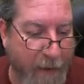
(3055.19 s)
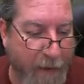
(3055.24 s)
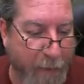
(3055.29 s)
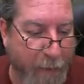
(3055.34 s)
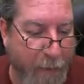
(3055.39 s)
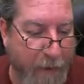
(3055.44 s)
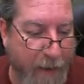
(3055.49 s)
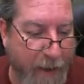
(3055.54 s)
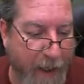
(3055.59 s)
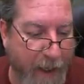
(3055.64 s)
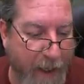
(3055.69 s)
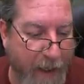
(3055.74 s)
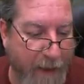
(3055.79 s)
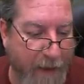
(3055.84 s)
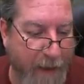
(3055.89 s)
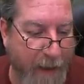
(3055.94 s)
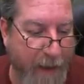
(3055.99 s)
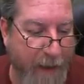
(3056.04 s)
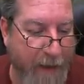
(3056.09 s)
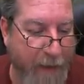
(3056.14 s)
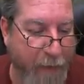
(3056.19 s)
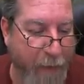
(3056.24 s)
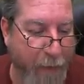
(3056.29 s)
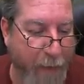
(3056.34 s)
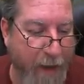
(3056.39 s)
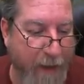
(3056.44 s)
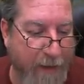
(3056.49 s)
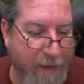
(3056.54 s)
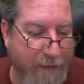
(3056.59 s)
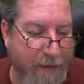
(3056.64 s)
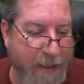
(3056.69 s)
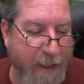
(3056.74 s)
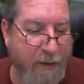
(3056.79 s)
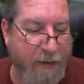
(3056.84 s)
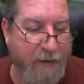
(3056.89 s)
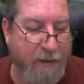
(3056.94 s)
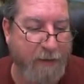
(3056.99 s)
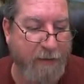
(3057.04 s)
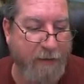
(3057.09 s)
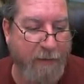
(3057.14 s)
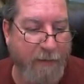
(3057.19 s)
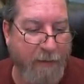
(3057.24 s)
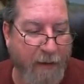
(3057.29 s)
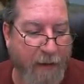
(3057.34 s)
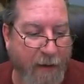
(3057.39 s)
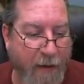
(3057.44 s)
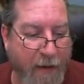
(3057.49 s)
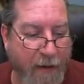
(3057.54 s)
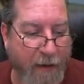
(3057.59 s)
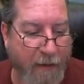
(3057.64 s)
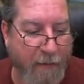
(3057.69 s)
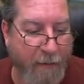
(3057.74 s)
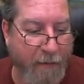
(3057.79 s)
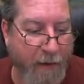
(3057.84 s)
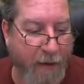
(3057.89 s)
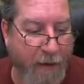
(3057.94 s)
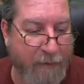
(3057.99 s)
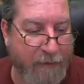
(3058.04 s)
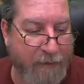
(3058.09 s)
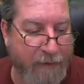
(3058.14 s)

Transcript: We had a great session. Our